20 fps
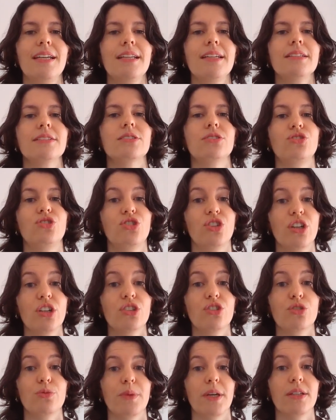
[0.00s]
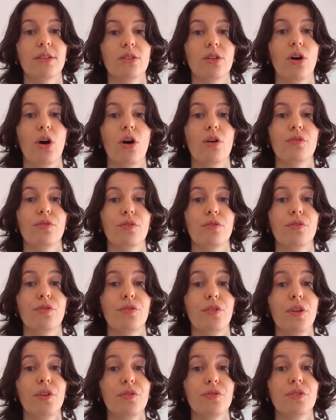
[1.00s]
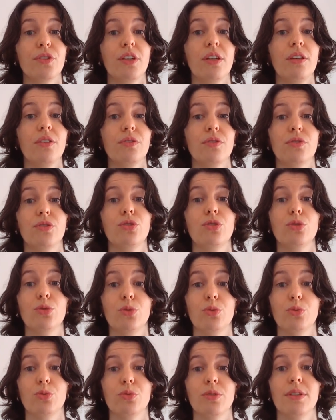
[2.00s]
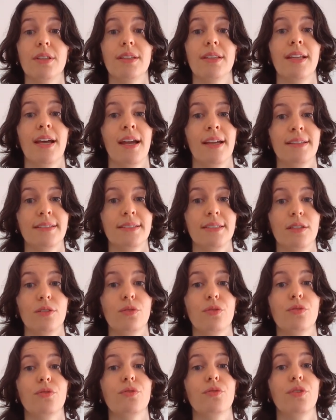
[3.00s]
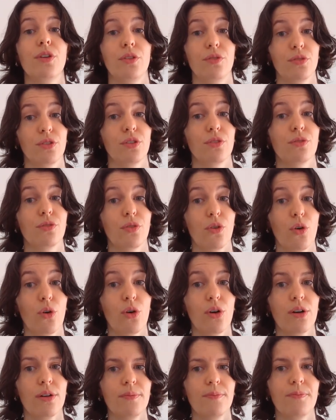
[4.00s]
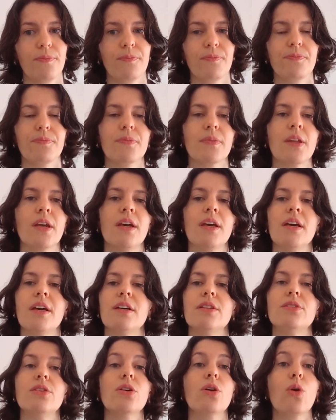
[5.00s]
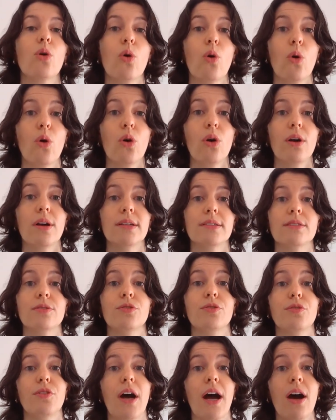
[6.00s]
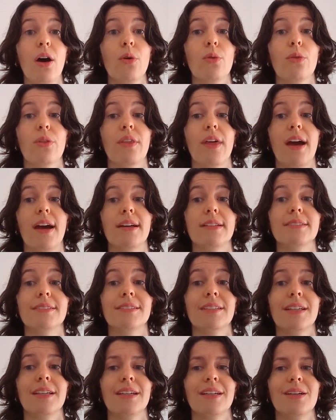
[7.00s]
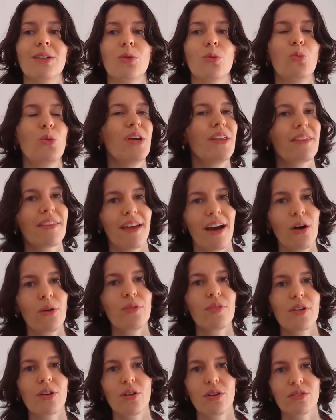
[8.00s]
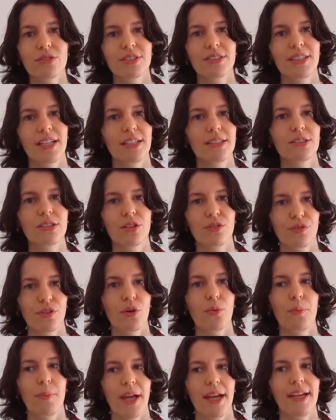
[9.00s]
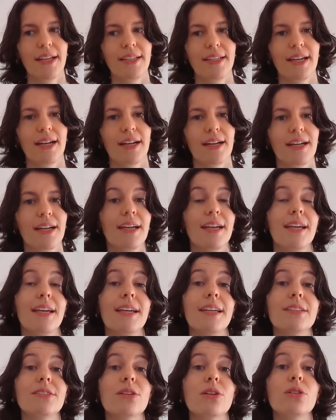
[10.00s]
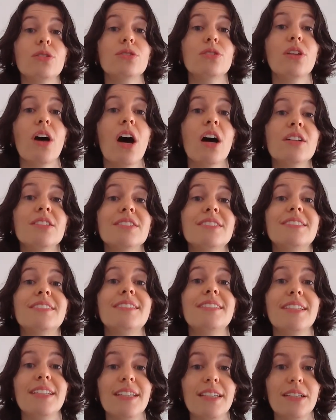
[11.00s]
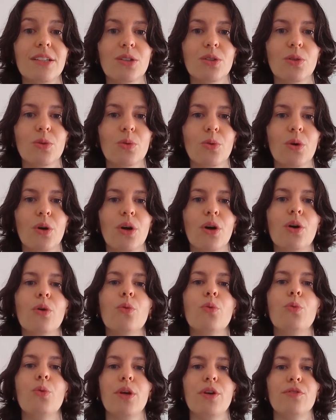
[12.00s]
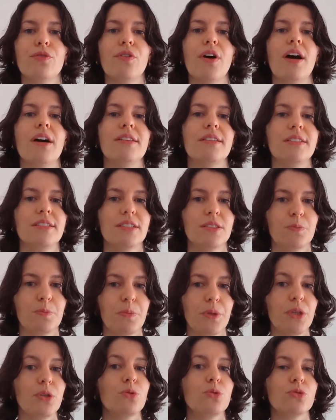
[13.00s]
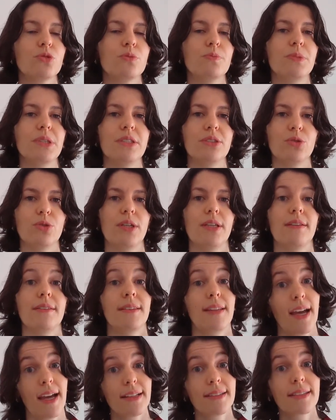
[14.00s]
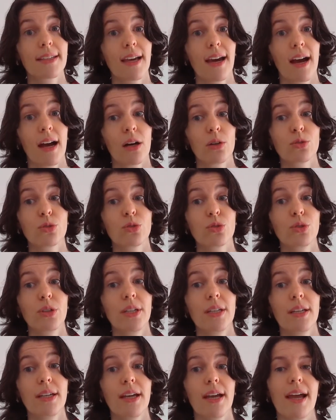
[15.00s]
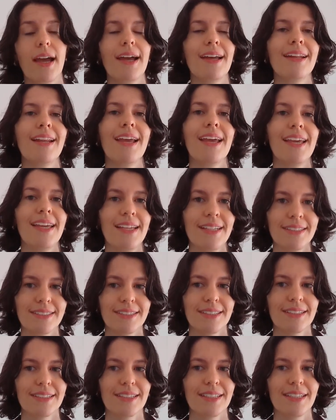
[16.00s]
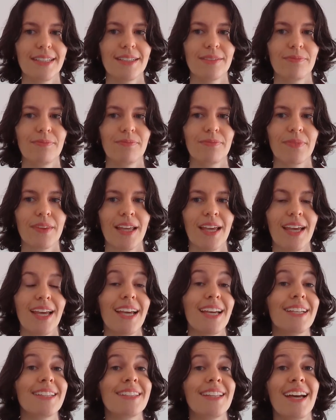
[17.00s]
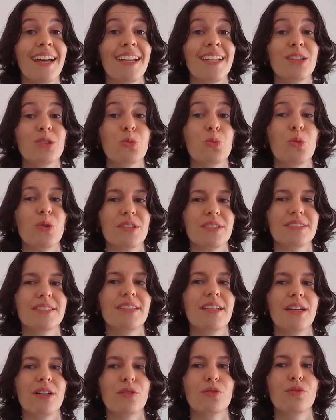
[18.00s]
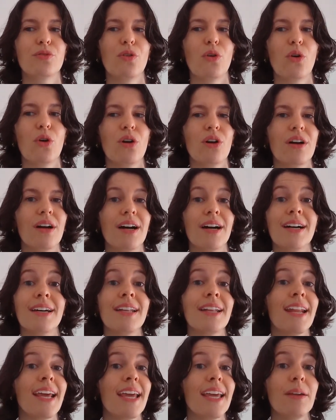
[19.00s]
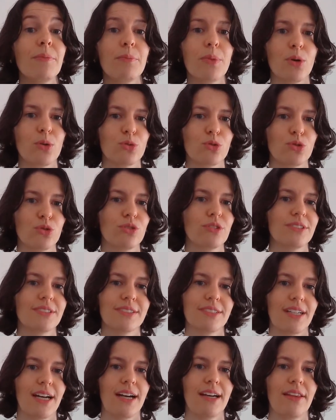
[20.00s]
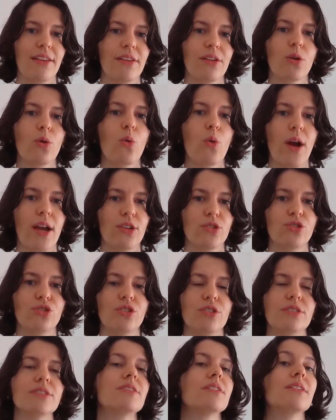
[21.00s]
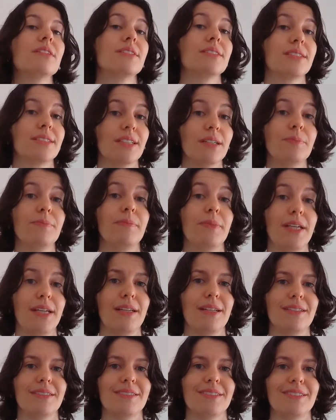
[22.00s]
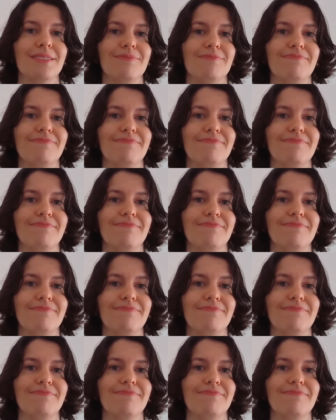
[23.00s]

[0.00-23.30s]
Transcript: In its judgment of 15th June 1954, the court found that, without the consent of Albania, it could not deal with a dispute between that country and Italy, and that it was therefore unable to decide the questions submitted.